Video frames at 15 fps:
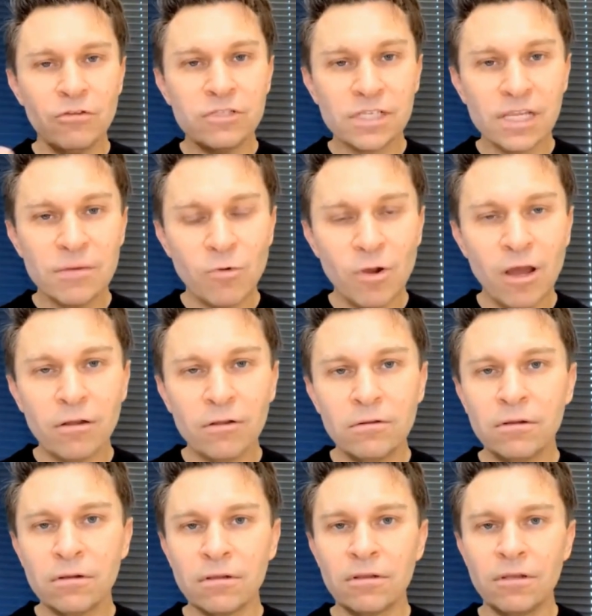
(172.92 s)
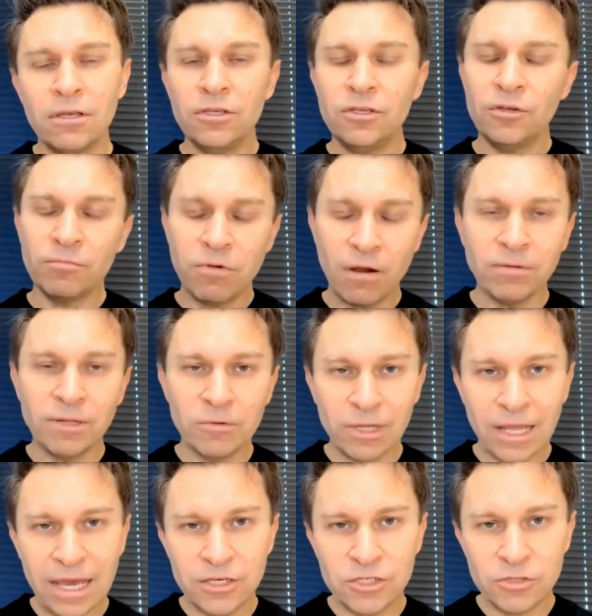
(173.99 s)
You don't sleep well, you
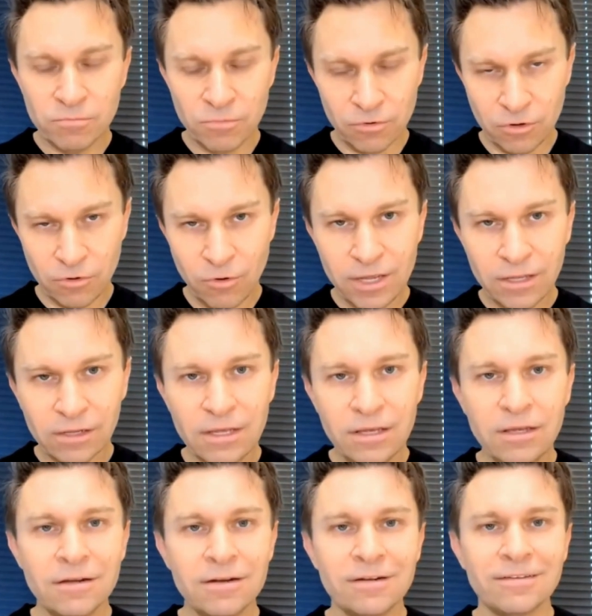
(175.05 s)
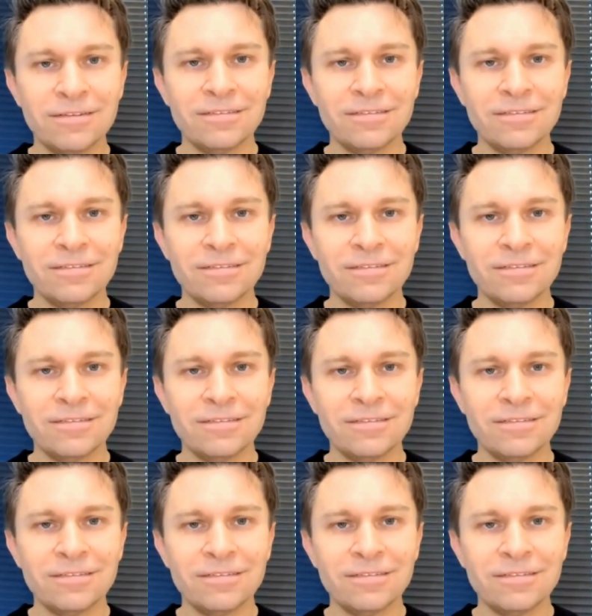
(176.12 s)
probably will age more quickly.